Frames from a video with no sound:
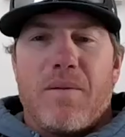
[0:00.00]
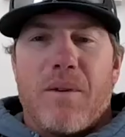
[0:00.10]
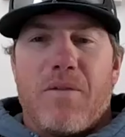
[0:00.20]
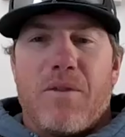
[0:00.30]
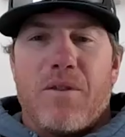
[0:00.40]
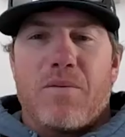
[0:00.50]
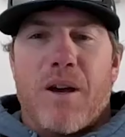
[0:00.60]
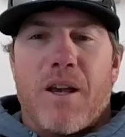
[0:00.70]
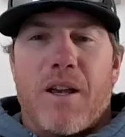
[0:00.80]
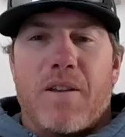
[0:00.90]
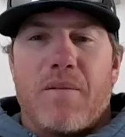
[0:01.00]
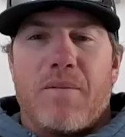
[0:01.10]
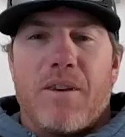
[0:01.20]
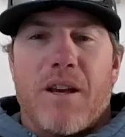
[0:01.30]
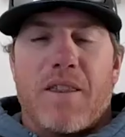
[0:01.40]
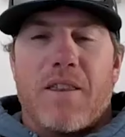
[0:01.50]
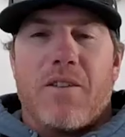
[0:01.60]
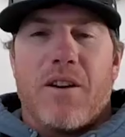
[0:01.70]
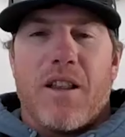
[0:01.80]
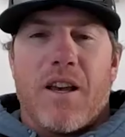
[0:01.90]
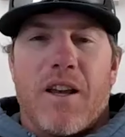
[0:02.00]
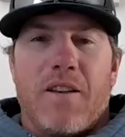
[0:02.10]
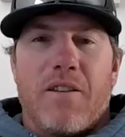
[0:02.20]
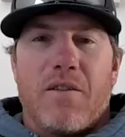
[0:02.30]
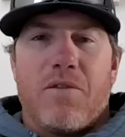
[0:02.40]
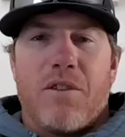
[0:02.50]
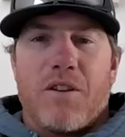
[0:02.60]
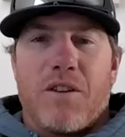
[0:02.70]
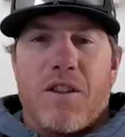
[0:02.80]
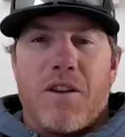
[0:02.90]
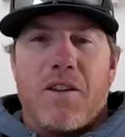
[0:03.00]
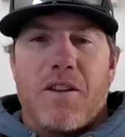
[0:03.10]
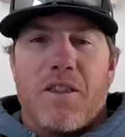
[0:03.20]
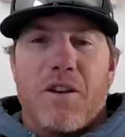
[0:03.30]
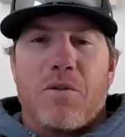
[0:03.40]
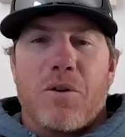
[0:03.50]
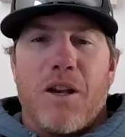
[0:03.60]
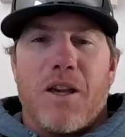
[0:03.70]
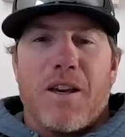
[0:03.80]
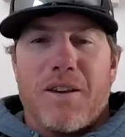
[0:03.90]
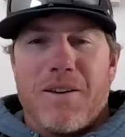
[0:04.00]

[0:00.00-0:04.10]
my first bike and got the green light to go fish the the creek.